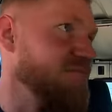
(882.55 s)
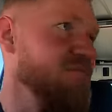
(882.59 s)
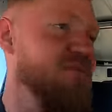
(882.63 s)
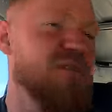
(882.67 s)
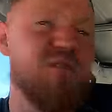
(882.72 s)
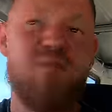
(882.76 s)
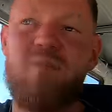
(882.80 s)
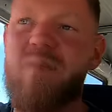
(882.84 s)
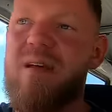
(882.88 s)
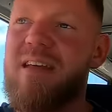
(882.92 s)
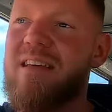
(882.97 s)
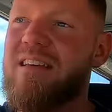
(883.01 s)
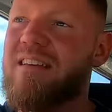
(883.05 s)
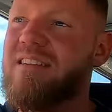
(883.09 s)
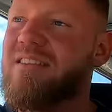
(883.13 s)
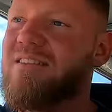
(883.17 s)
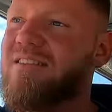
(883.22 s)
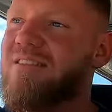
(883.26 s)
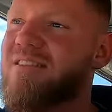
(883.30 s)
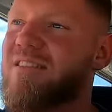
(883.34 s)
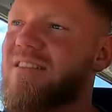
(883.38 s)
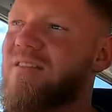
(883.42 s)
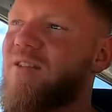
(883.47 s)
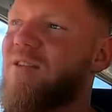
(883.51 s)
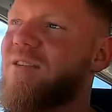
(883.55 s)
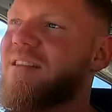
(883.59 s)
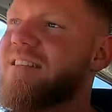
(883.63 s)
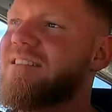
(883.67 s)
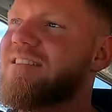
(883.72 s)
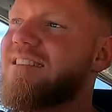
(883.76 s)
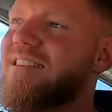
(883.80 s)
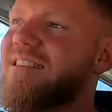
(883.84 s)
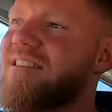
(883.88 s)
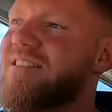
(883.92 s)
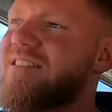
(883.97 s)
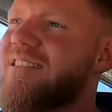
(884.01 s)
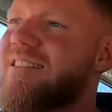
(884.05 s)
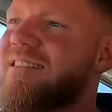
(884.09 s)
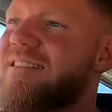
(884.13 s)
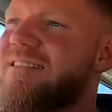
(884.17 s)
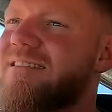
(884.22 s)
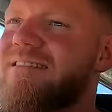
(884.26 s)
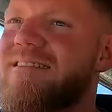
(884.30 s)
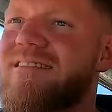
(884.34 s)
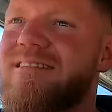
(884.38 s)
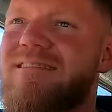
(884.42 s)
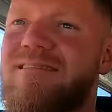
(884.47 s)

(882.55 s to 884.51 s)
speakers are non-existent.